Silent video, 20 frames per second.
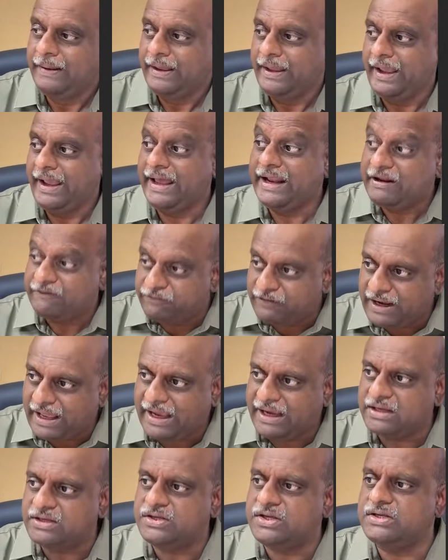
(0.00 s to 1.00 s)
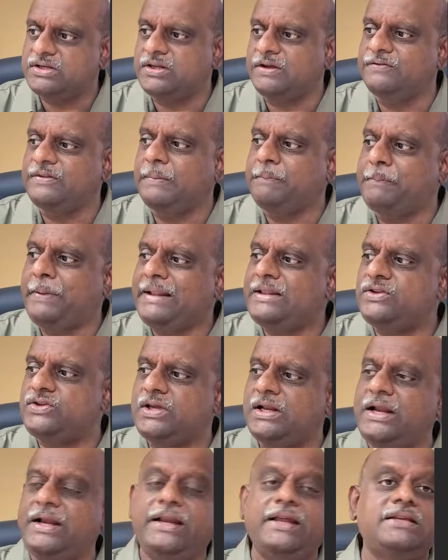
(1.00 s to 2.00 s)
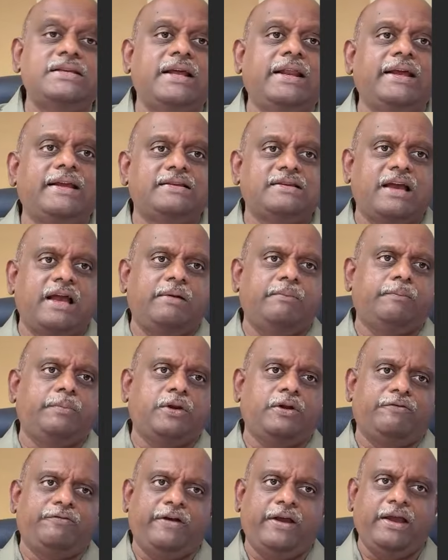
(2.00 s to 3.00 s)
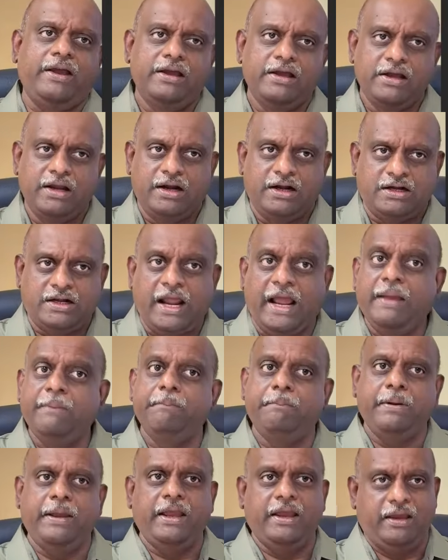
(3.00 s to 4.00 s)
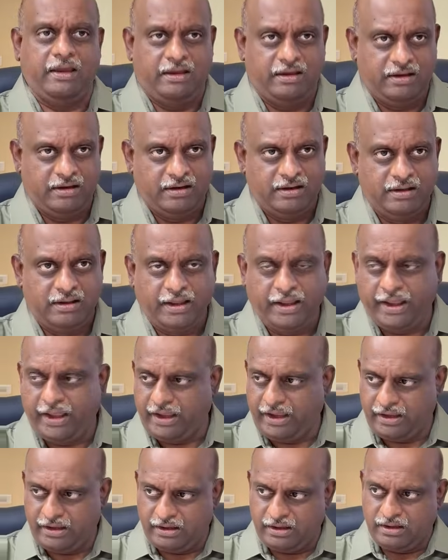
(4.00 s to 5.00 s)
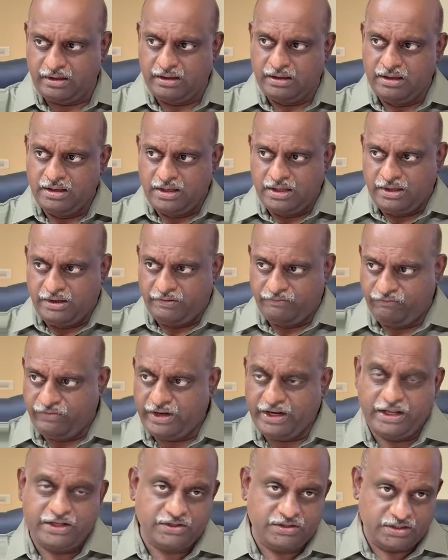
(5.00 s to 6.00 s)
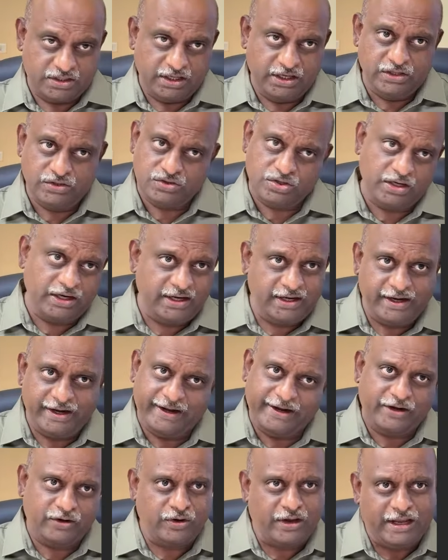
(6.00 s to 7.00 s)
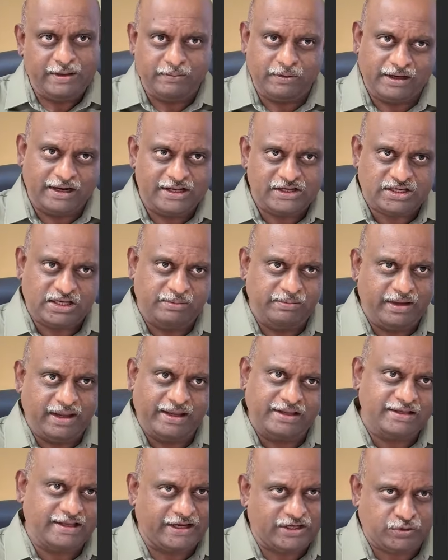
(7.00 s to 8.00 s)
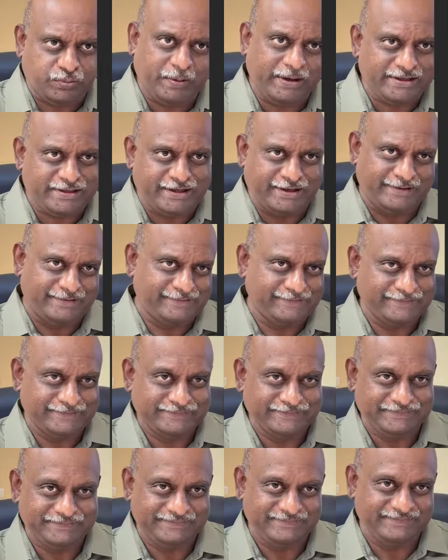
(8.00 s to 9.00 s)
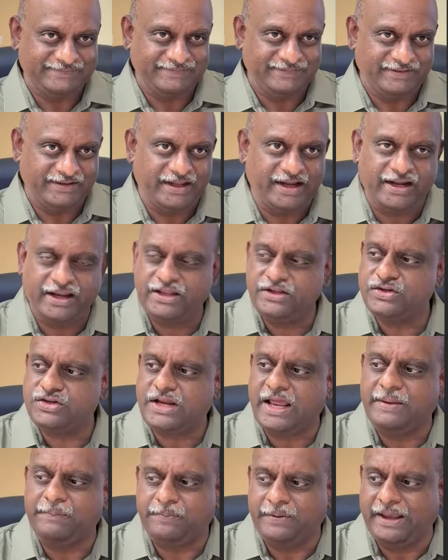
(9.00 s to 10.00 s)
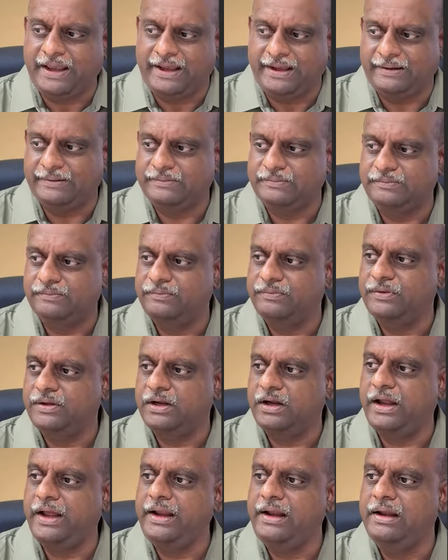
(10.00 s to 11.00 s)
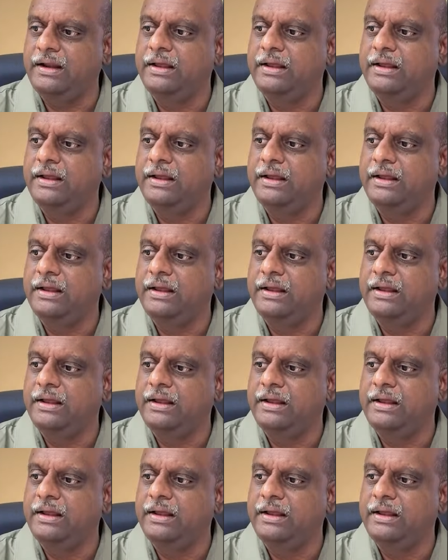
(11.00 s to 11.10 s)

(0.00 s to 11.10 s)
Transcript: Anaphylaxis of the penicillin is an example of a type B, whereas insulin leading to hyperglycemia is expected. That is type A. Right?